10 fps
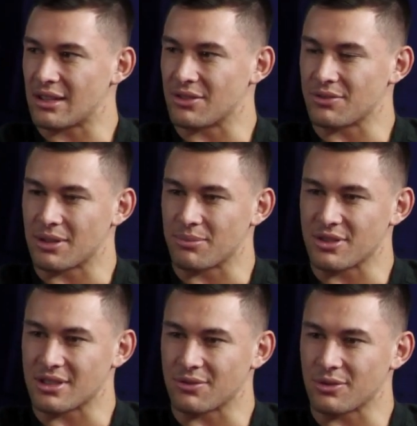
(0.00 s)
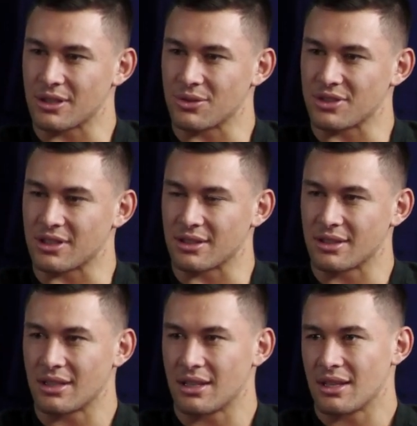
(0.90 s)
out of um, New South Wales
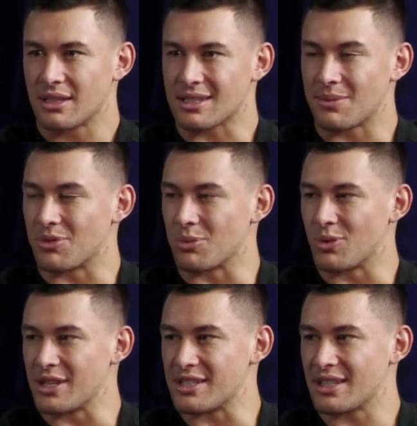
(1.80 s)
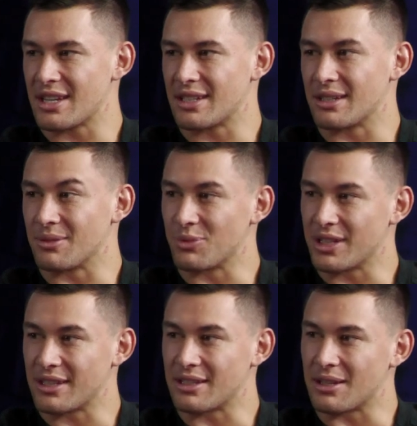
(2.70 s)
and some from Queensland, and then
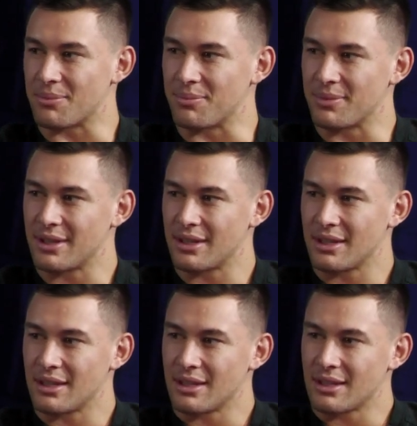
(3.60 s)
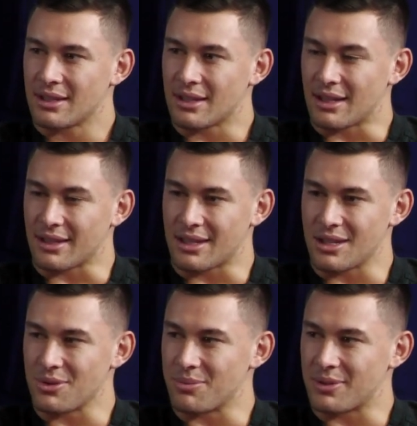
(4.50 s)
we had um, uh, the
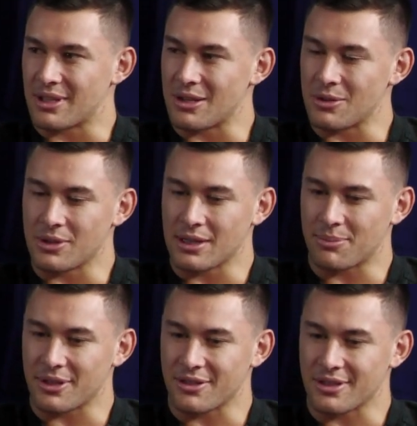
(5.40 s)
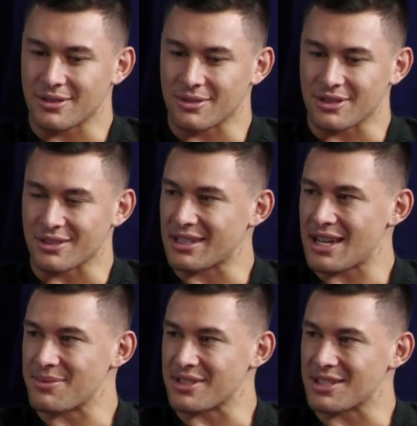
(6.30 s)
Kiwi Kiwi uh, parents, which is
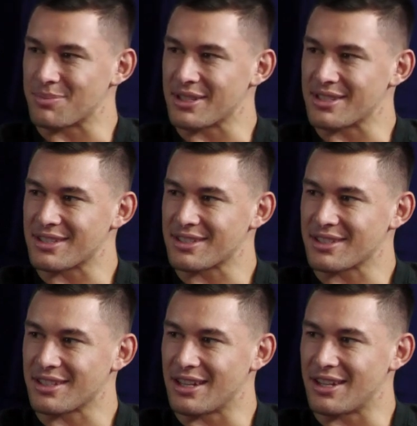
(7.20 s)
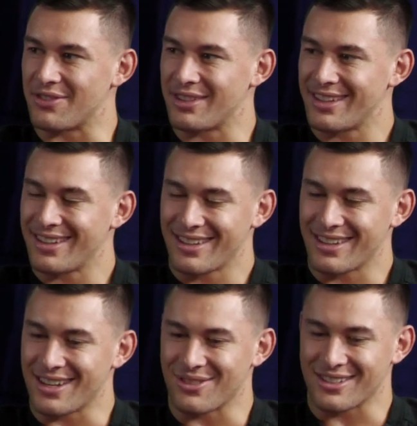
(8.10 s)
Calms and Spence. Yeah, Calms and um, Spence,
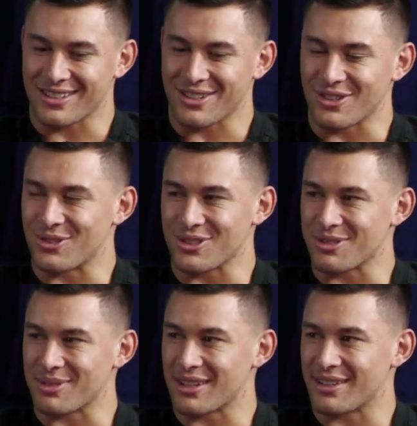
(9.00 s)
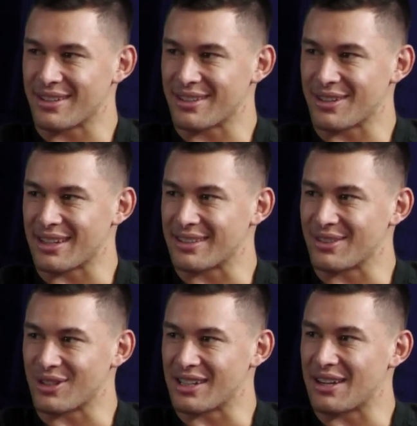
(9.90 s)
yeah. yeah. which they were awesome. They're they're
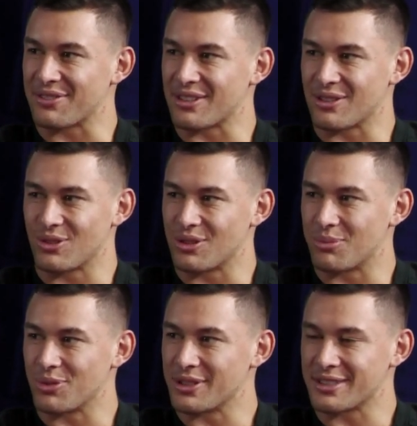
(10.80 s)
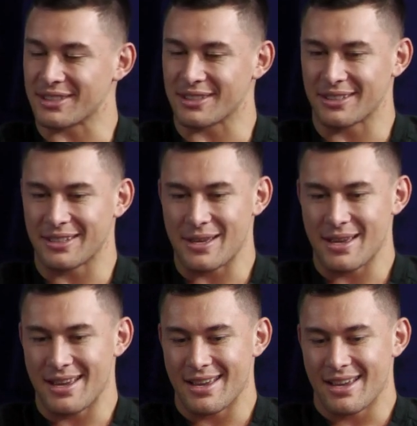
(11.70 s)
like looking after all the boys, and mm.
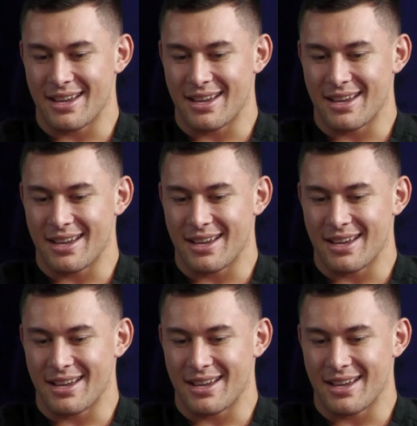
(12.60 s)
